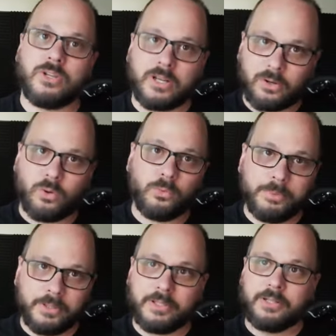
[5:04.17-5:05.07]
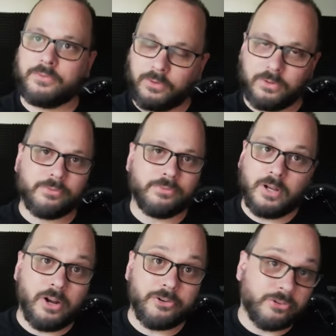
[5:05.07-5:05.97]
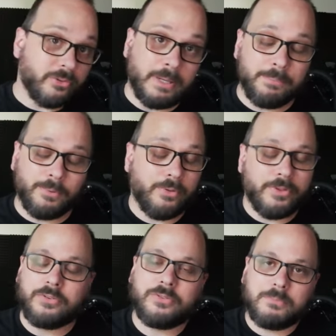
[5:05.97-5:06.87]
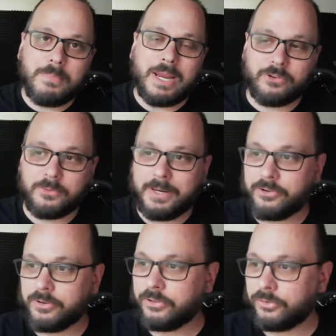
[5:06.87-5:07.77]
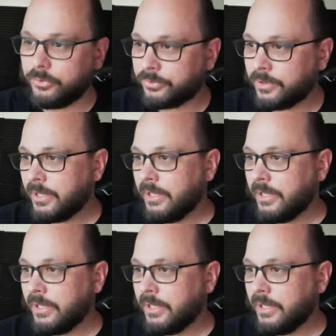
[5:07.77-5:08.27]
you got a whole building full of hundreds of people, there's major, major issues.